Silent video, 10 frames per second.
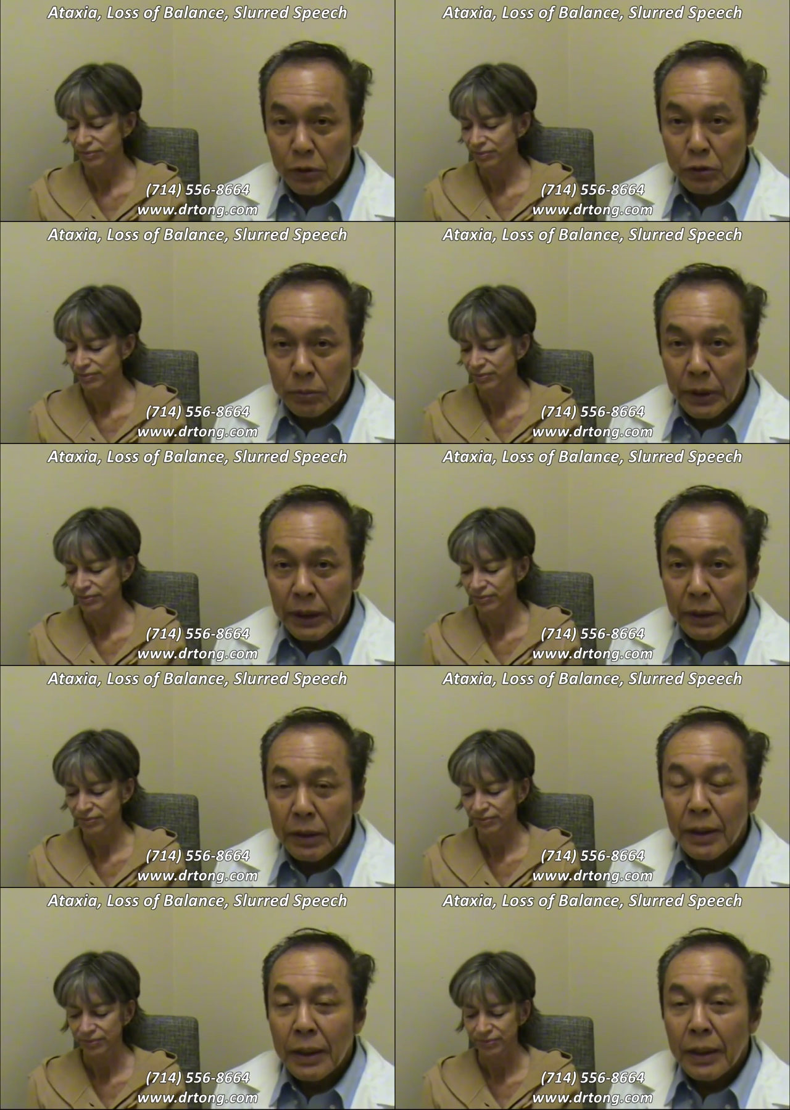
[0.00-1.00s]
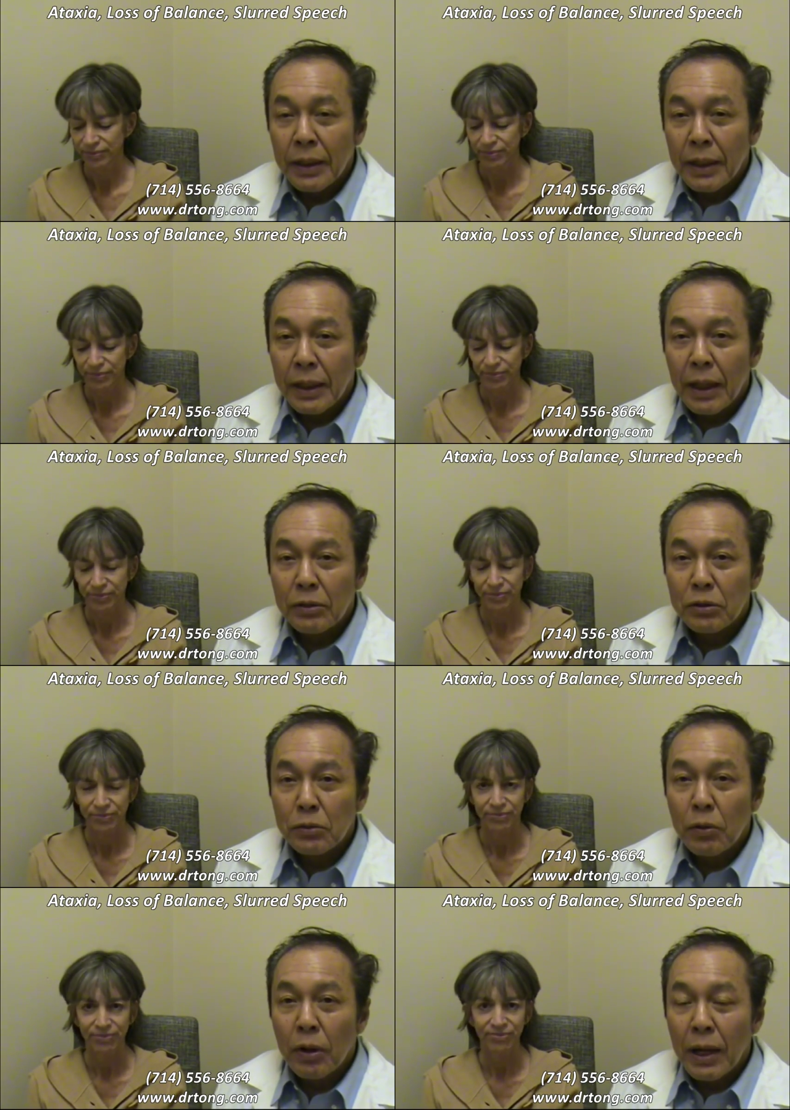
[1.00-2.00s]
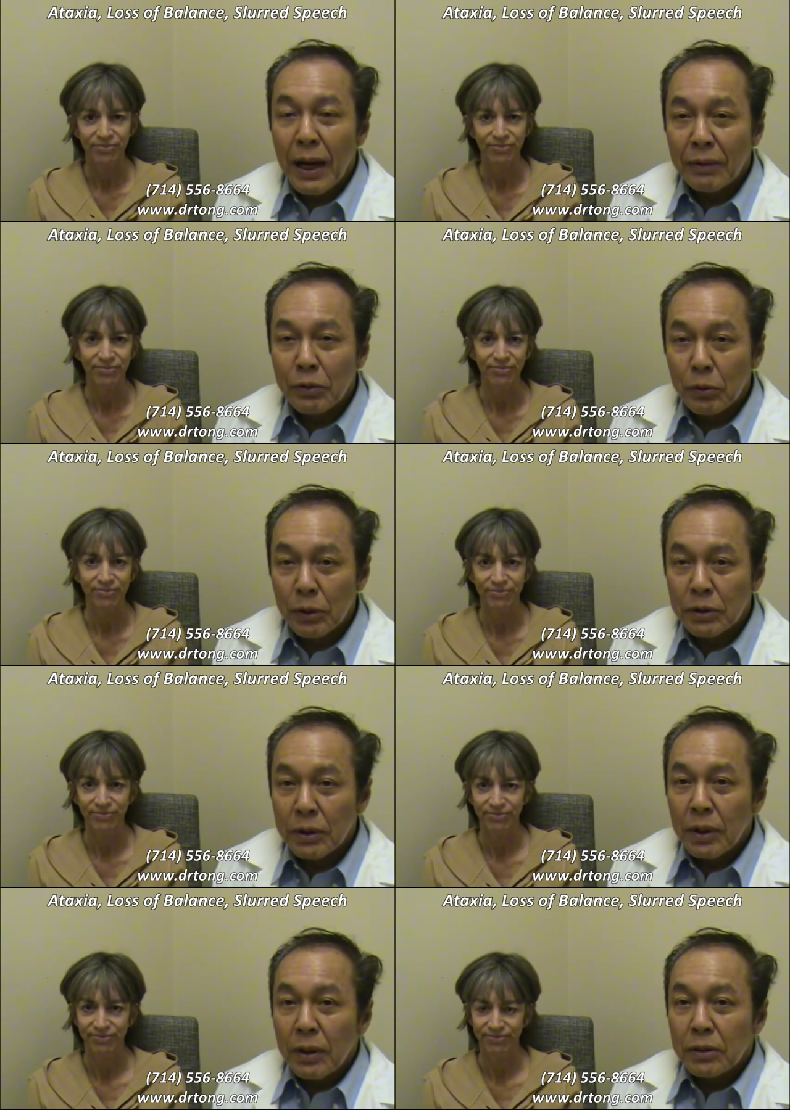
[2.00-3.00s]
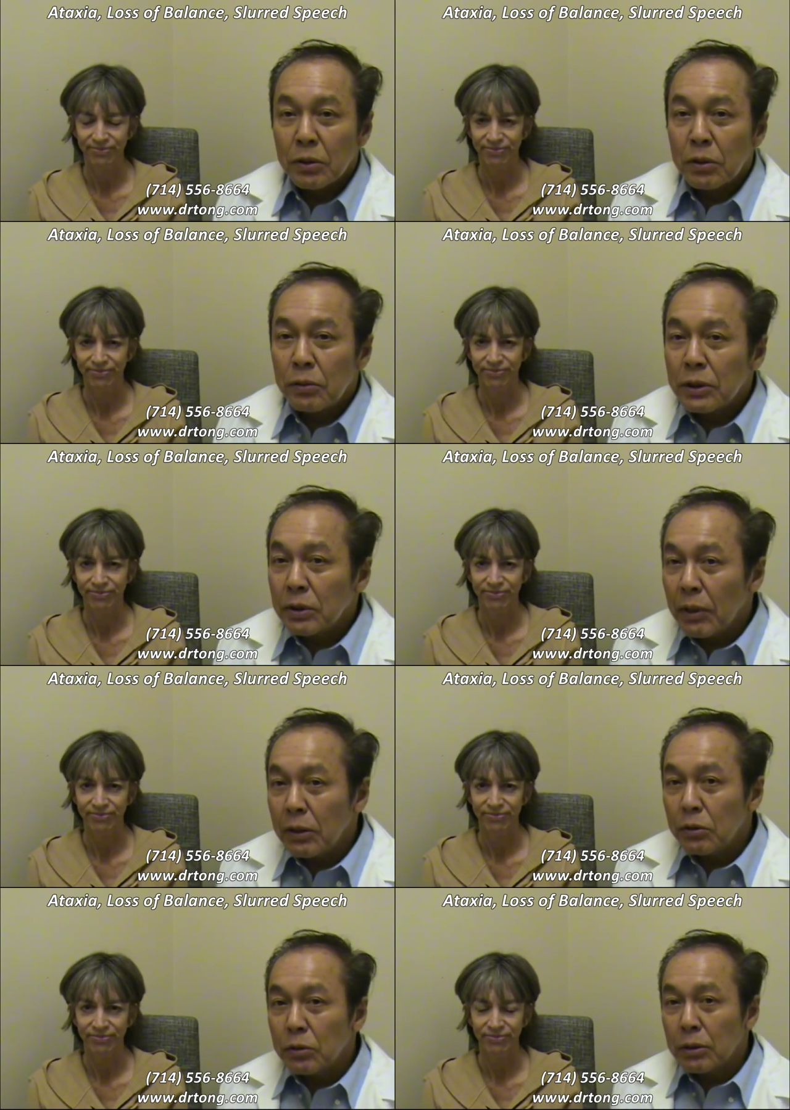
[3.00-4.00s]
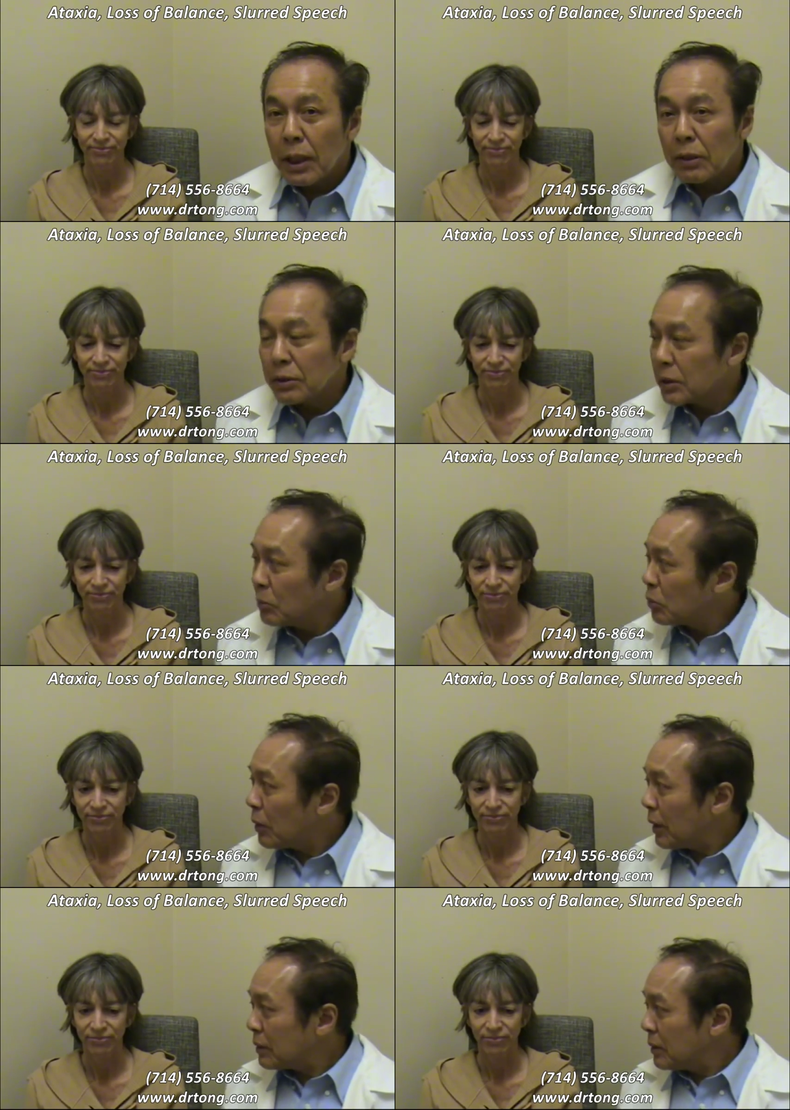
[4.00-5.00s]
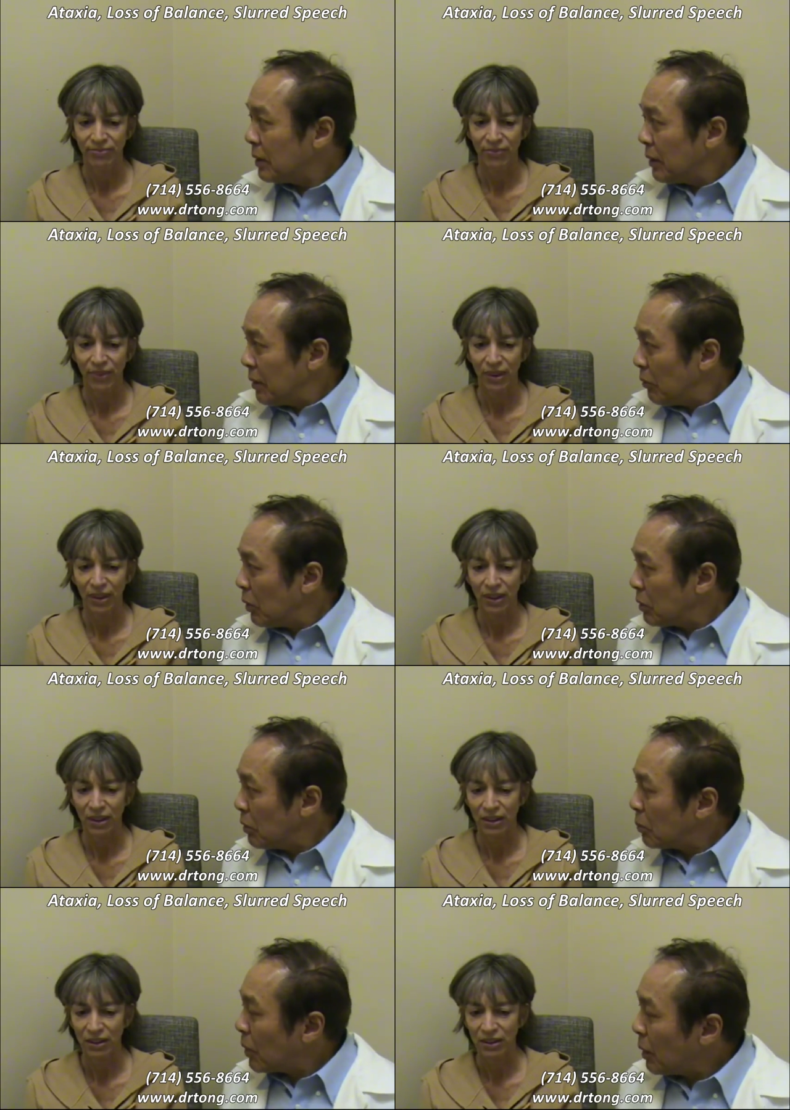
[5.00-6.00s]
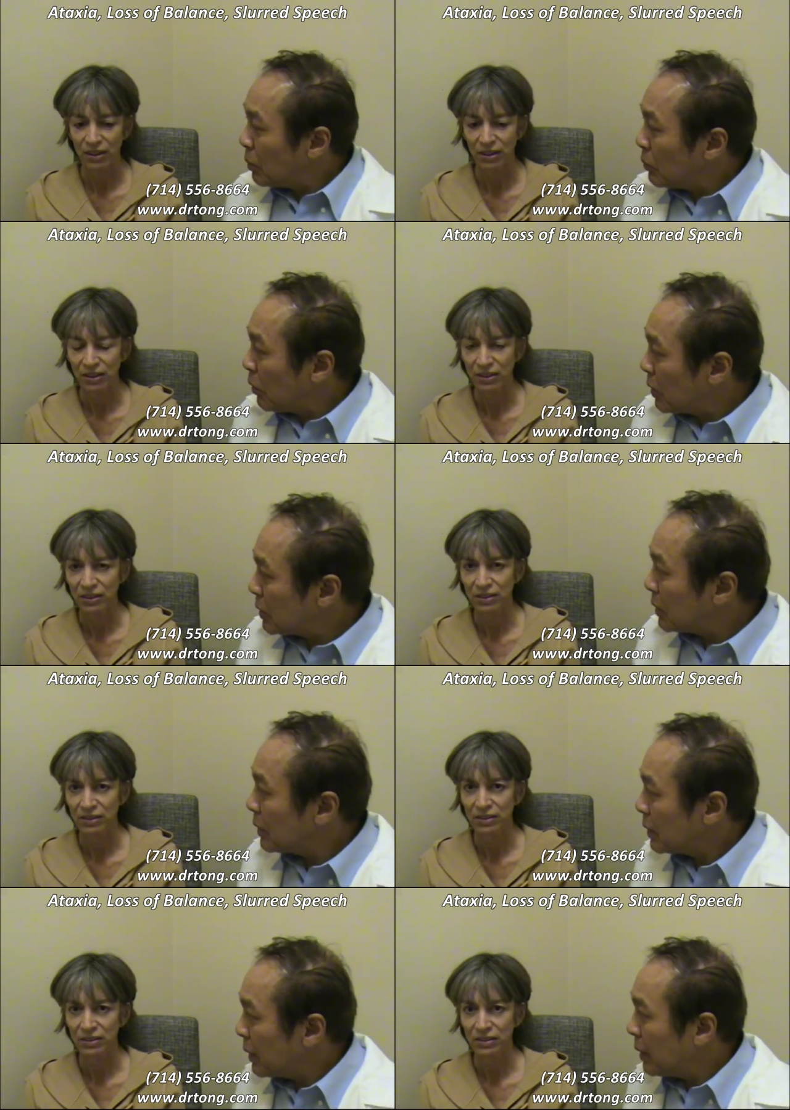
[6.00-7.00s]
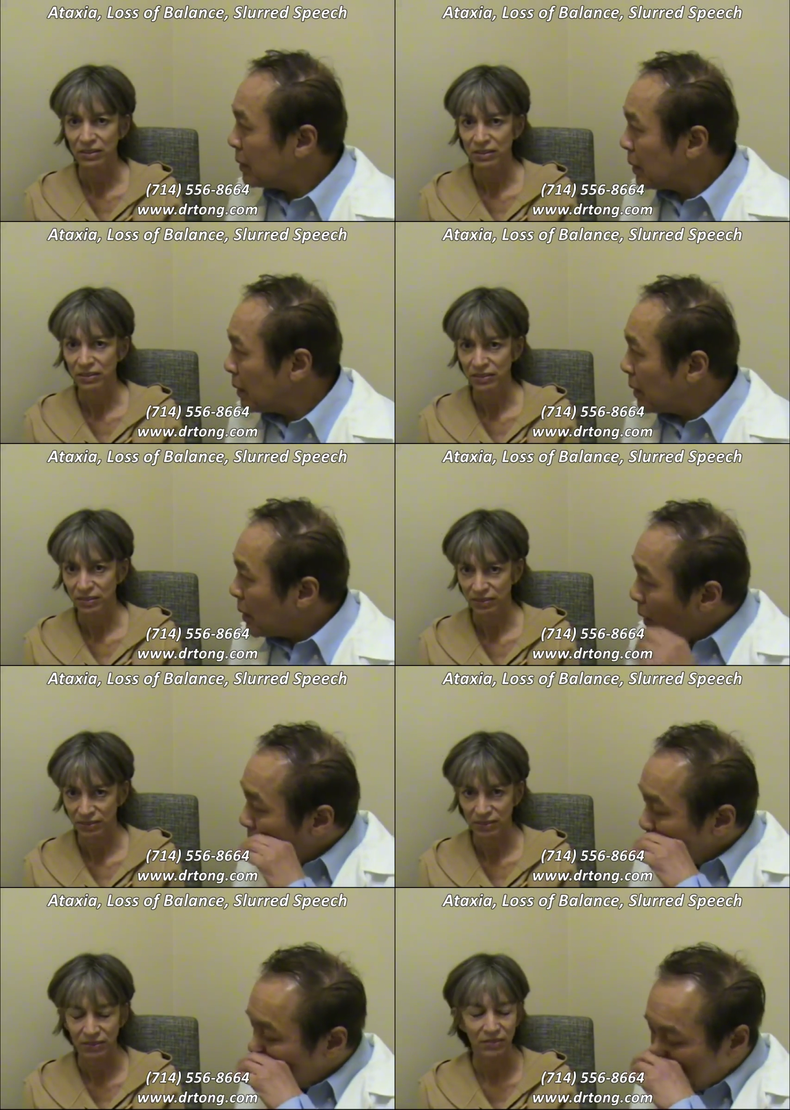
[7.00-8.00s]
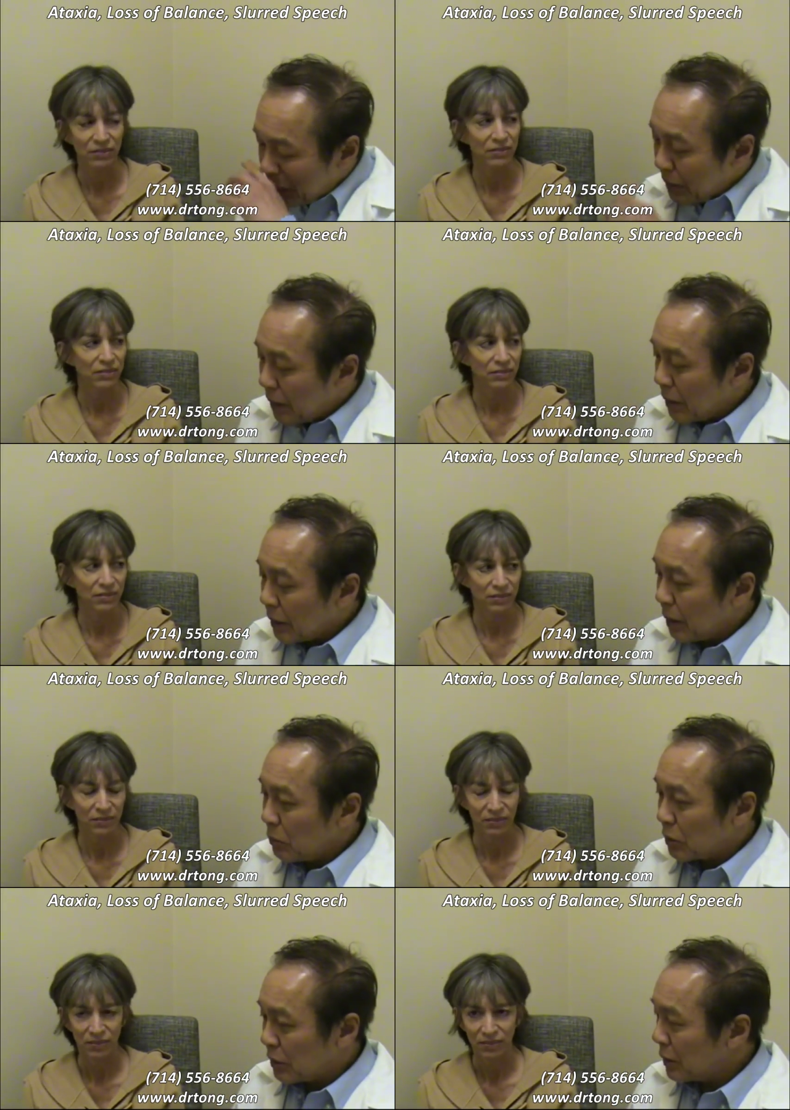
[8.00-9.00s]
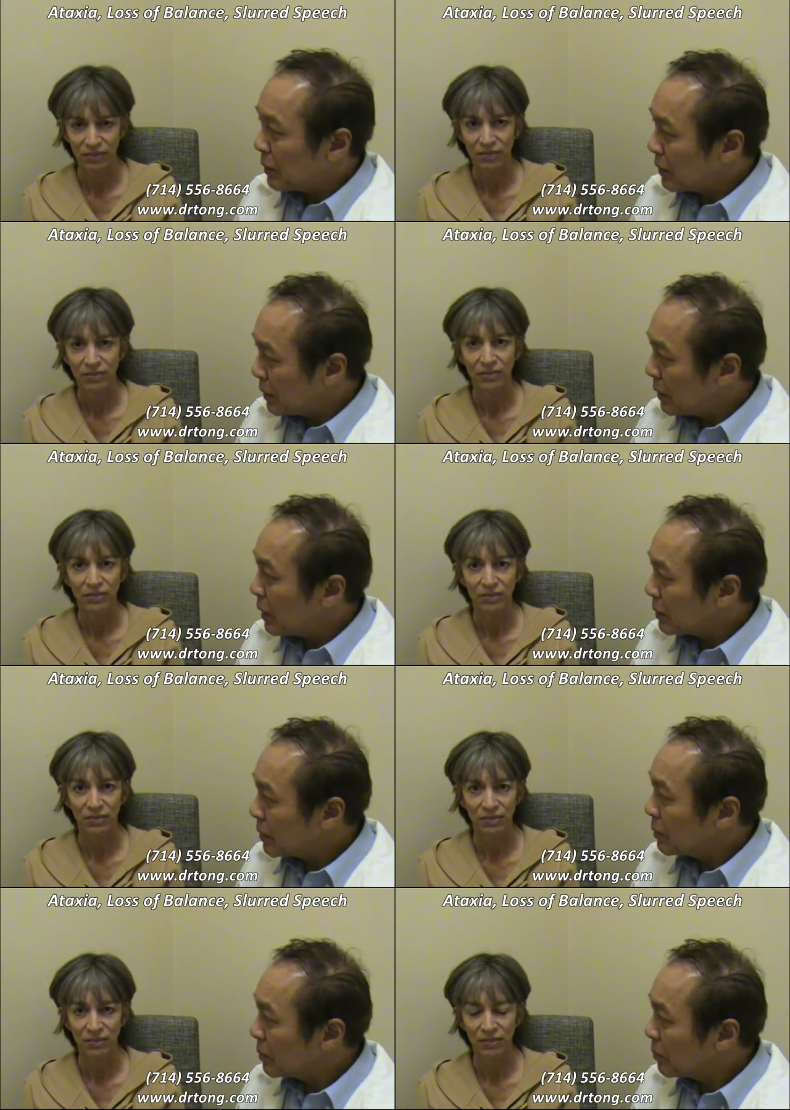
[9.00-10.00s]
Speaker 1: first treatment here, and how she walked afterwards. So Theresa, why don't you kind of summarize what your problem was and how you came to see us?